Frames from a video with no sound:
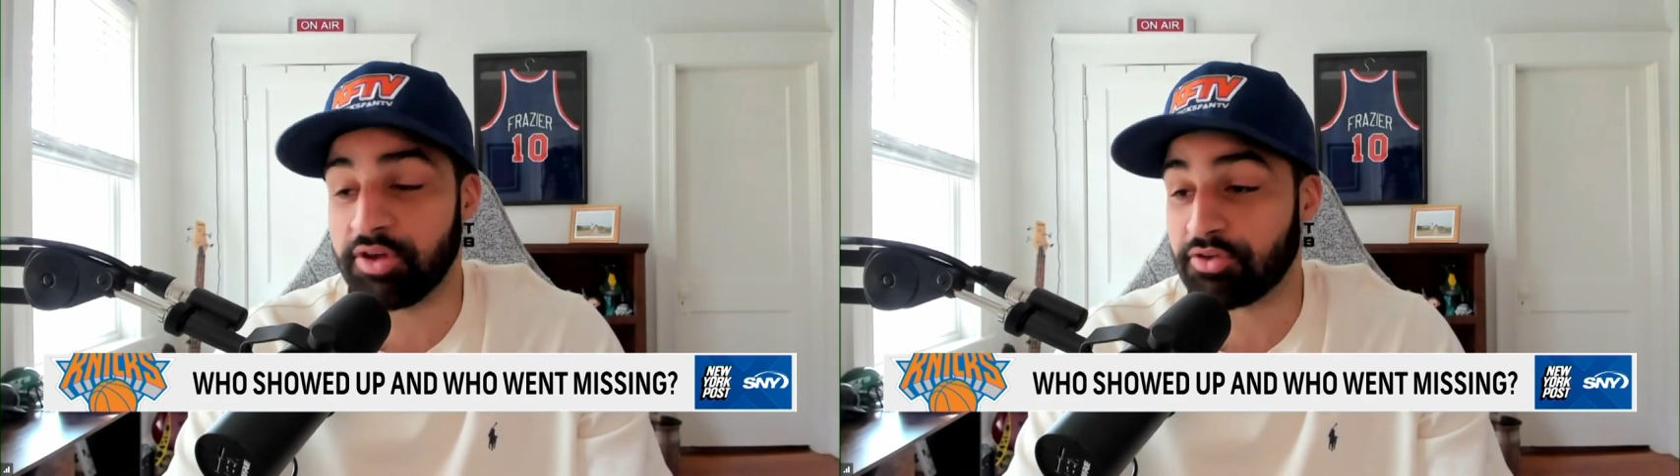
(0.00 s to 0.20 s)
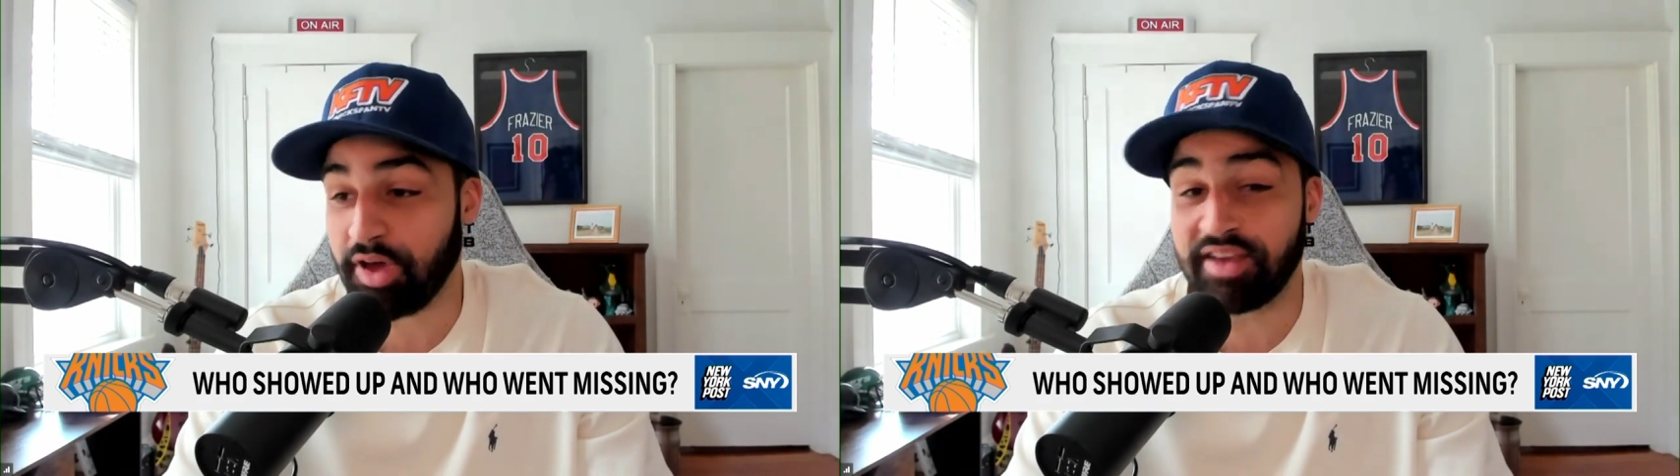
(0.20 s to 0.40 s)

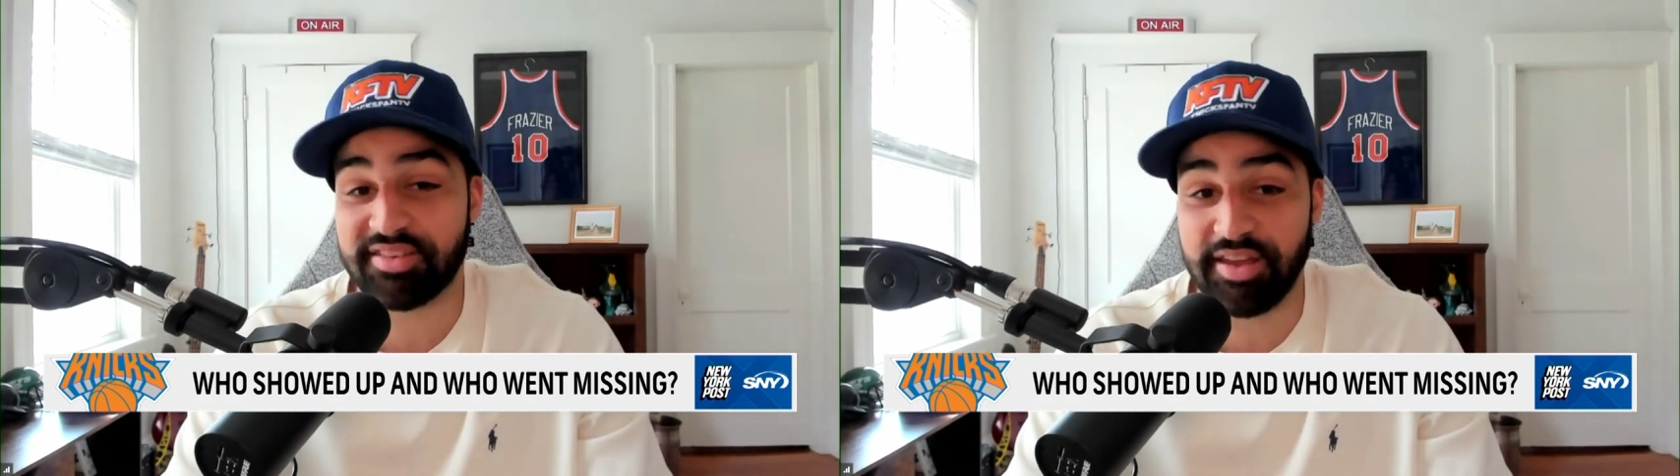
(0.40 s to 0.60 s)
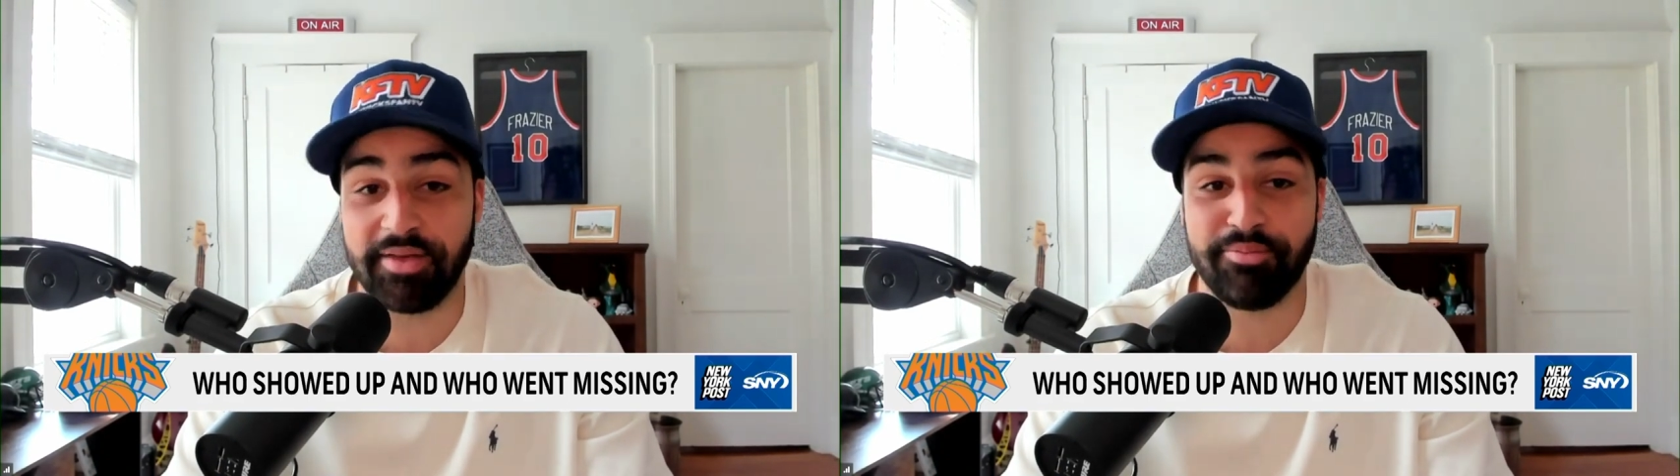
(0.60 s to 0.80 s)
his
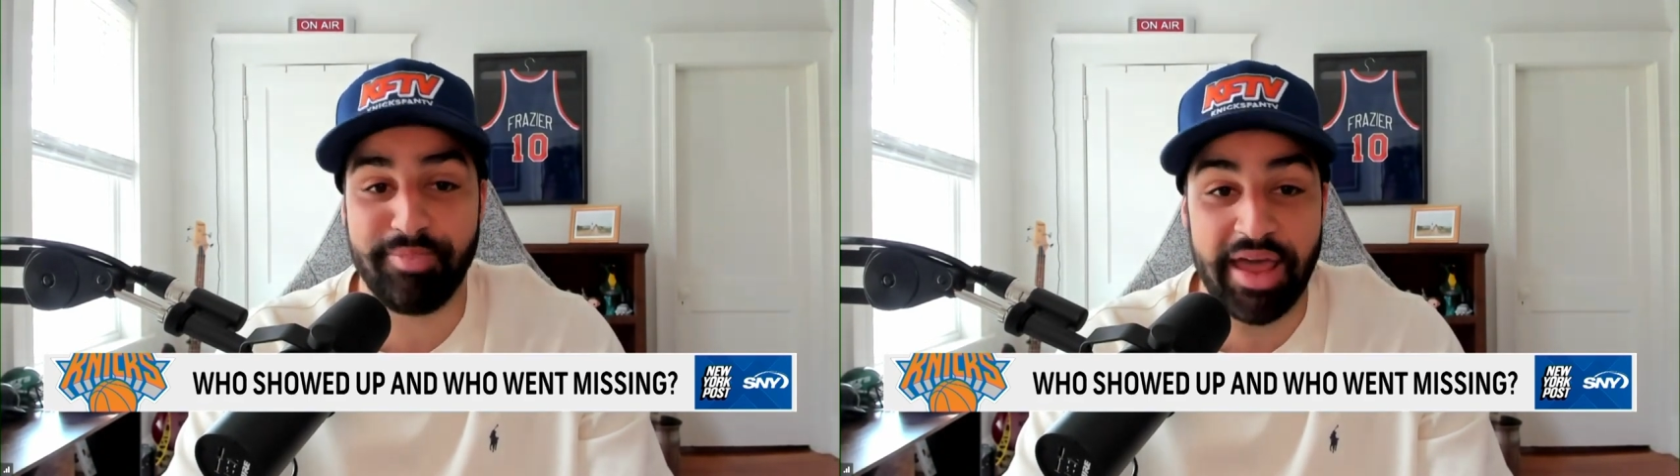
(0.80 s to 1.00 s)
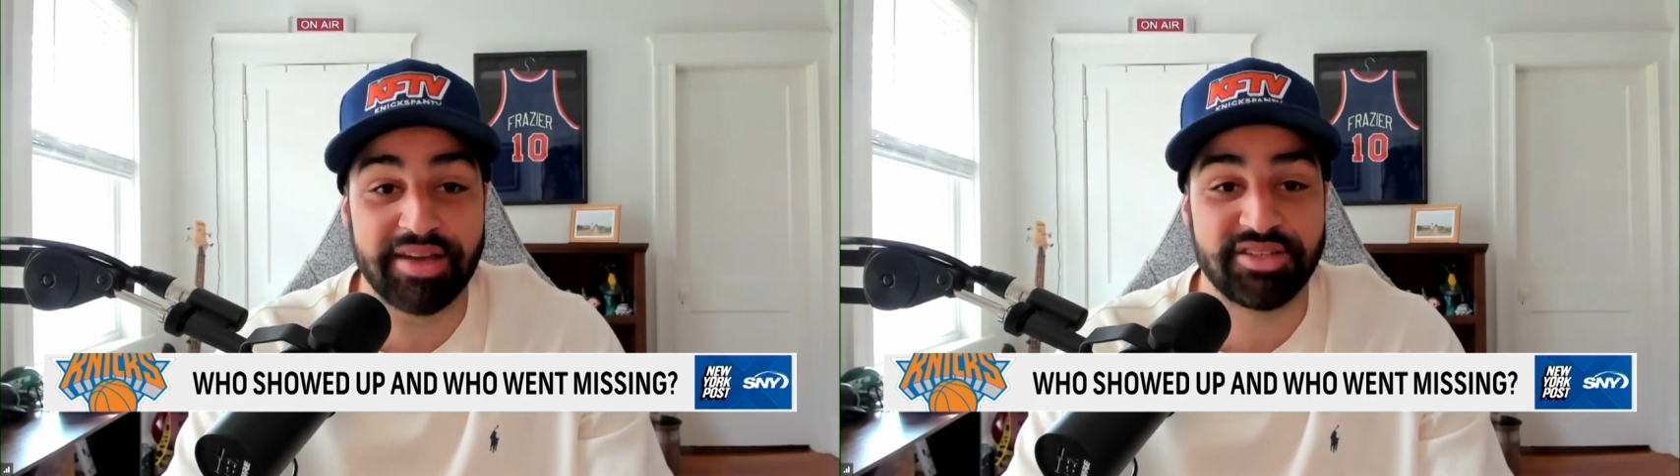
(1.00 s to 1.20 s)
last
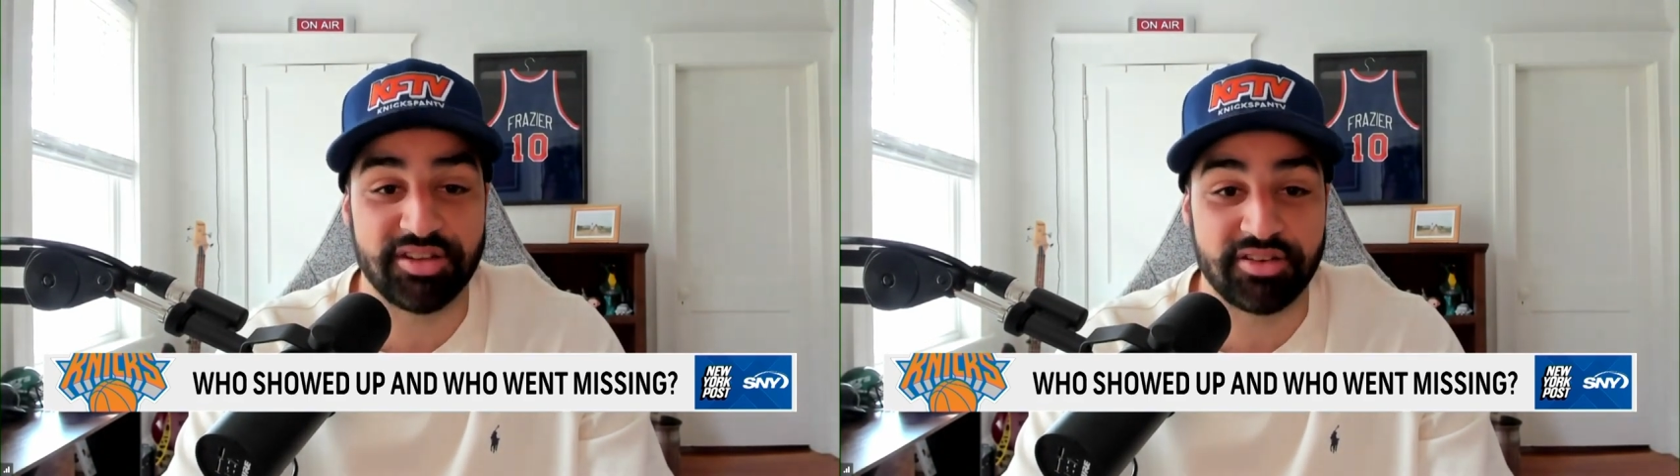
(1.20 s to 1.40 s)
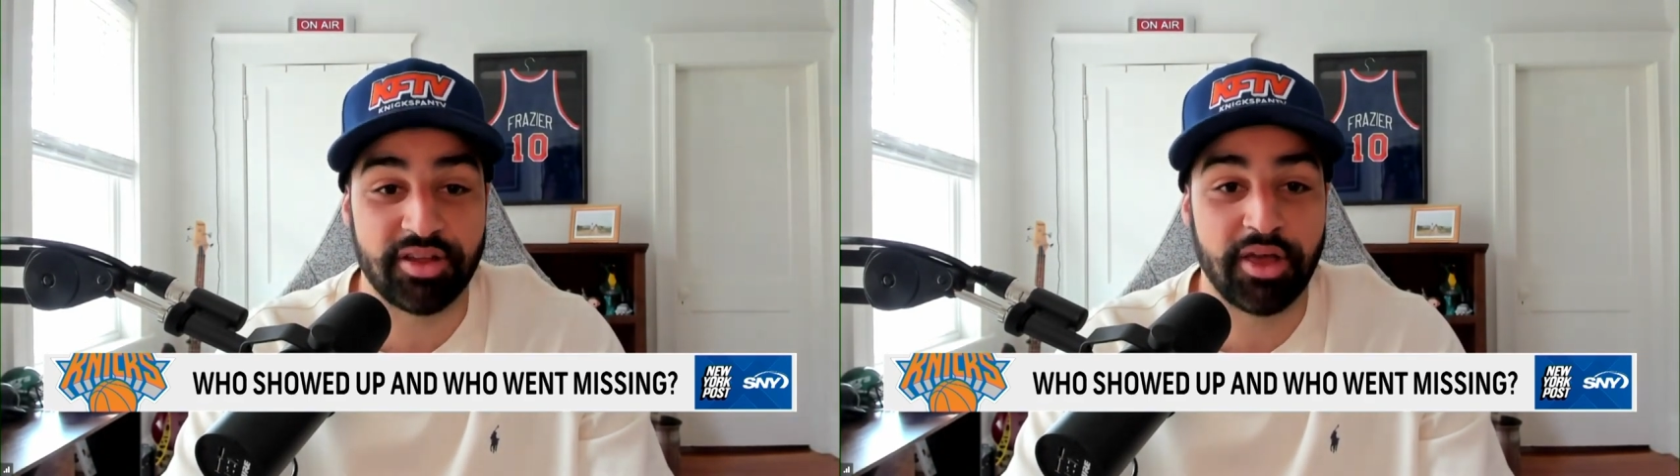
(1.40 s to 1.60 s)
name
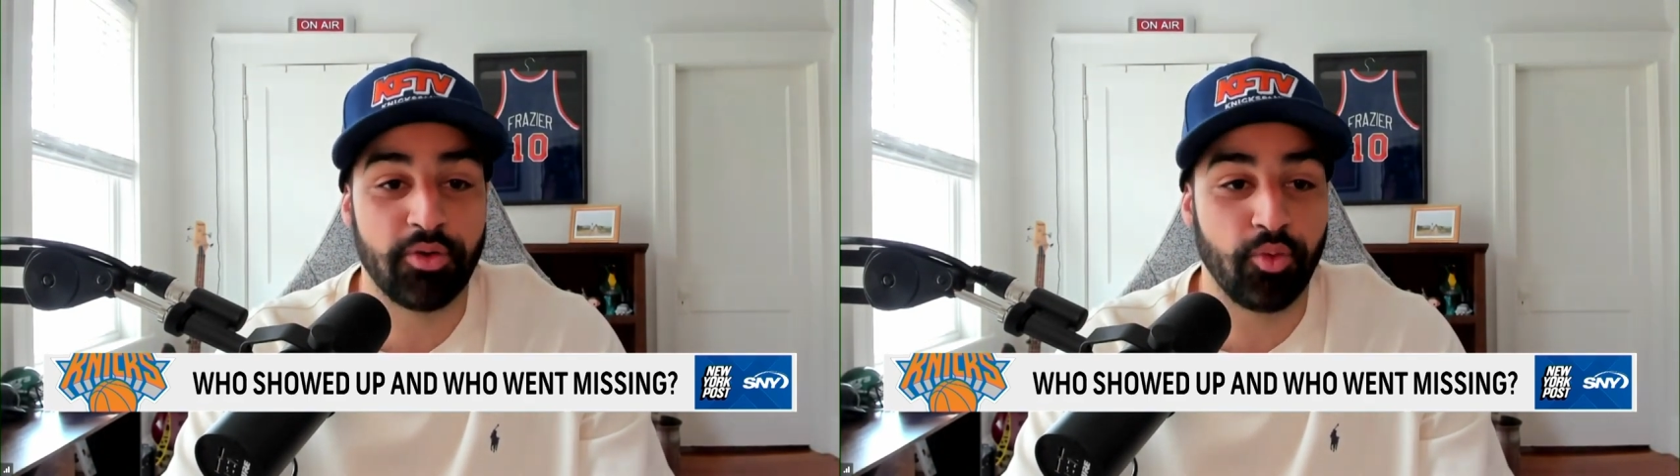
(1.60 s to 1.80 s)
matches